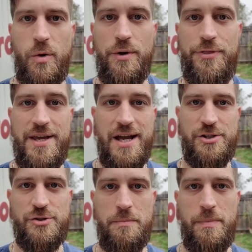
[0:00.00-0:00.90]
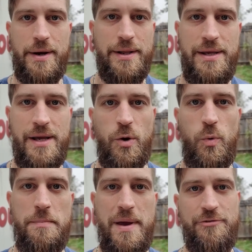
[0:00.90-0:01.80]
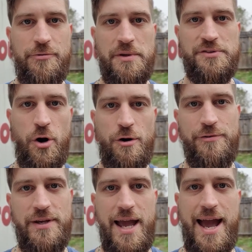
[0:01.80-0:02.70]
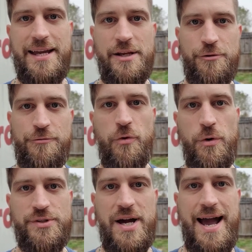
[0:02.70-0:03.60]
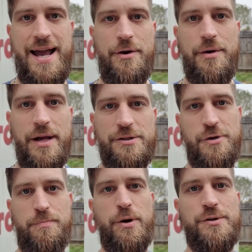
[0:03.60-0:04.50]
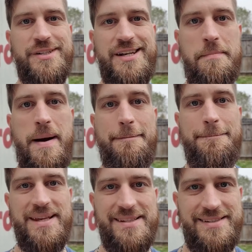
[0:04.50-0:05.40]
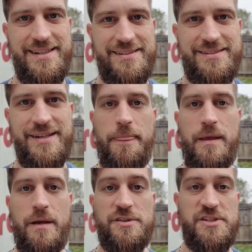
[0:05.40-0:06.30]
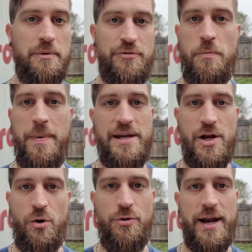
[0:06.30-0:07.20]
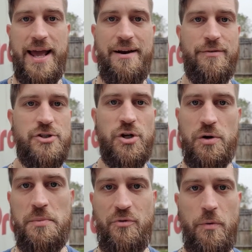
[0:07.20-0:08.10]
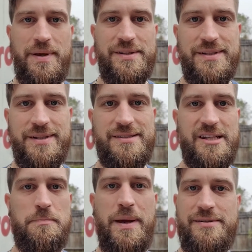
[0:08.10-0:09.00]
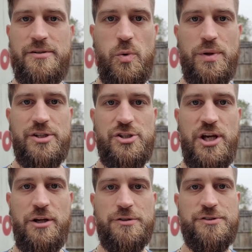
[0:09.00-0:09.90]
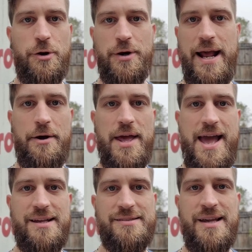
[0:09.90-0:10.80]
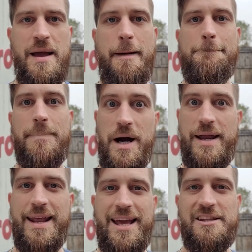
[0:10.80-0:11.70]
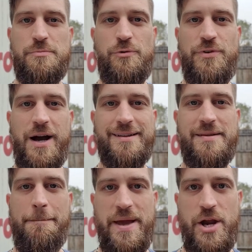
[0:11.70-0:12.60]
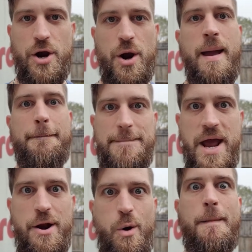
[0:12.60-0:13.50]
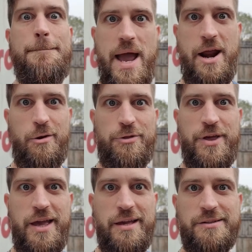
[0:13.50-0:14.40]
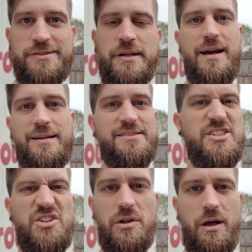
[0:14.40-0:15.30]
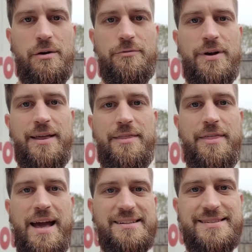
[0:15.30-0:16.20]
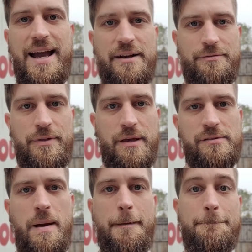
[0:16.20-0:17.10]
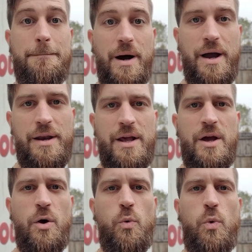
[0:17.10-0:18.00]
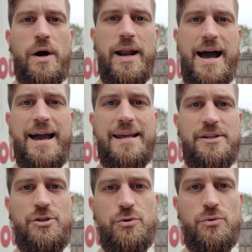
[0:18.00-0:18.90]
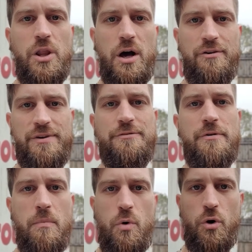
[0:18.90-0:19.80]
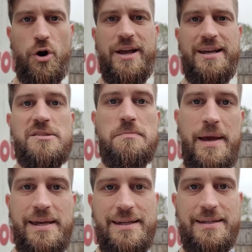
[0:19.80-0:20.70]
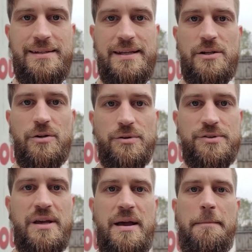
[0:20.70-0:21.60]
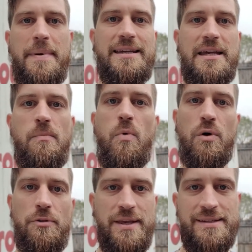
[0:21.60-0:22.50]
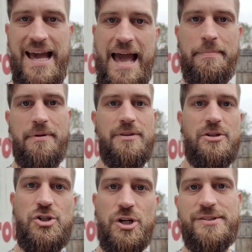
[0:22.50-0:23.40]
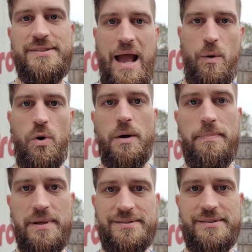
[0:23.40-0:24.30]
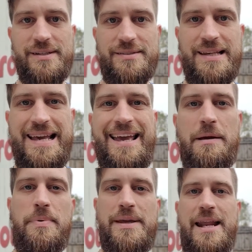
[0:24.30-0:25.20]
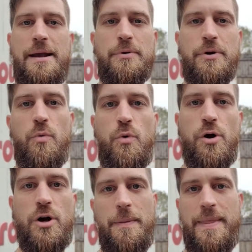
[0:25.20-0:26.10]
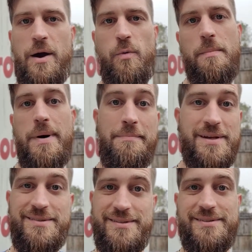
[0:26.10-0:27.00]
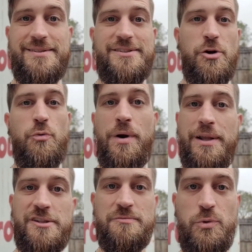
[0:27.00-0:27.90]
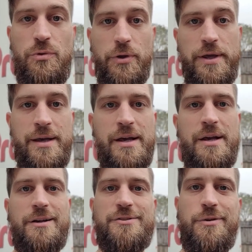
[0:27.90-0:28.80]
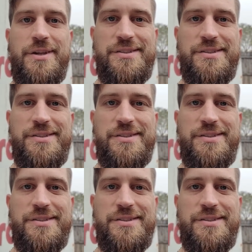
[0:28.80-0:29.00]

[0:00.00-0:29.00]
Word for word: With the extra money we make from this RV, I can afford to hire an extra person in my business. Some of you may know that I have a junk removal business. That's basically what this channel started out as, but it's moved on to bigger, better, and badder things. I still love that side of things, but what I do love even more is making deals, making more things happen than just that one business, and being able to work on that while my business is still running smoothly. So this